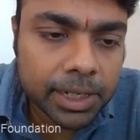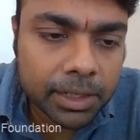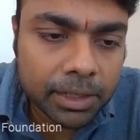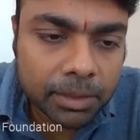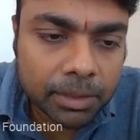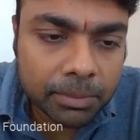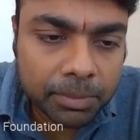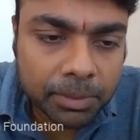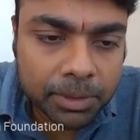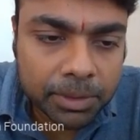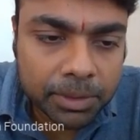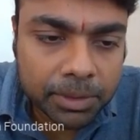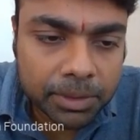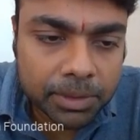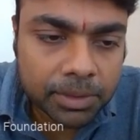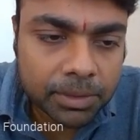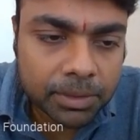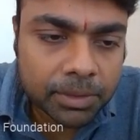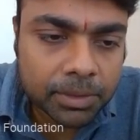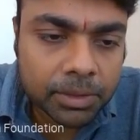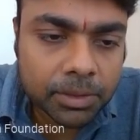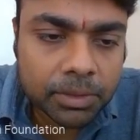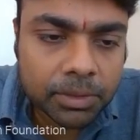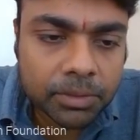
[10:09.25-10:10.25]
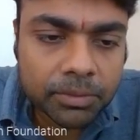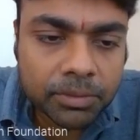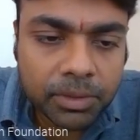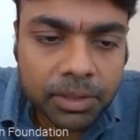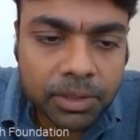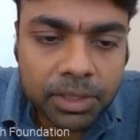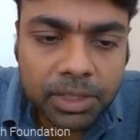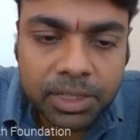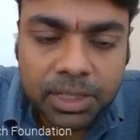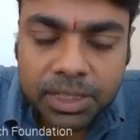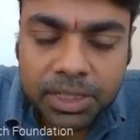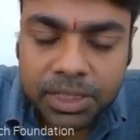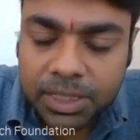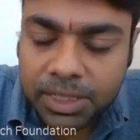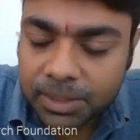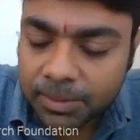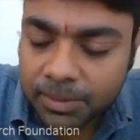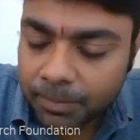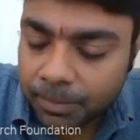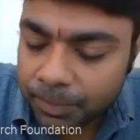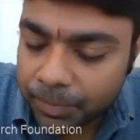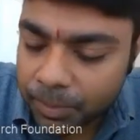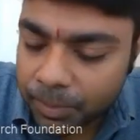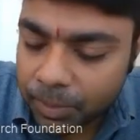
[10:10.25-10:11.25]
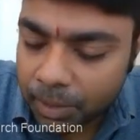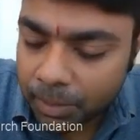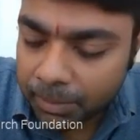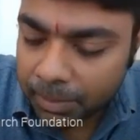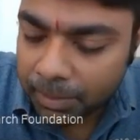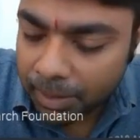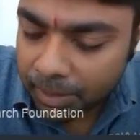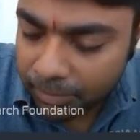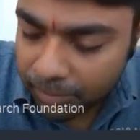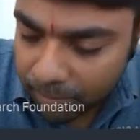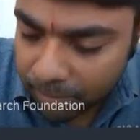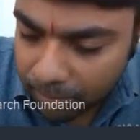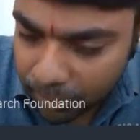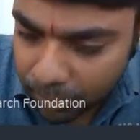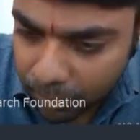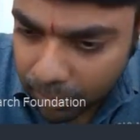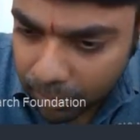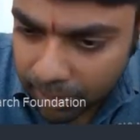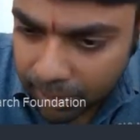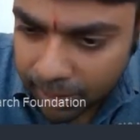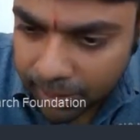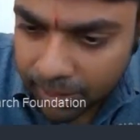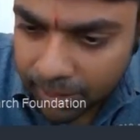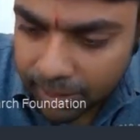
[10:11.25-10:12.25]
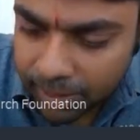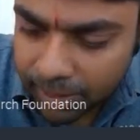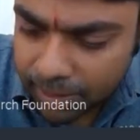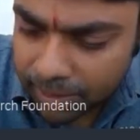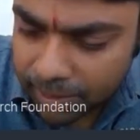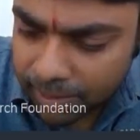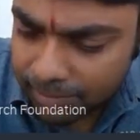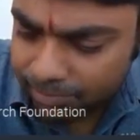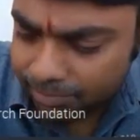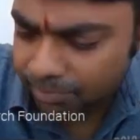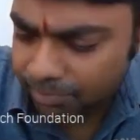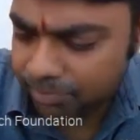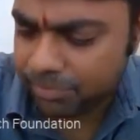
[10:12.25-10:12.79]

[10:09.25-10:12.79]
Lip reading: other person to furnish. So apart from those connected,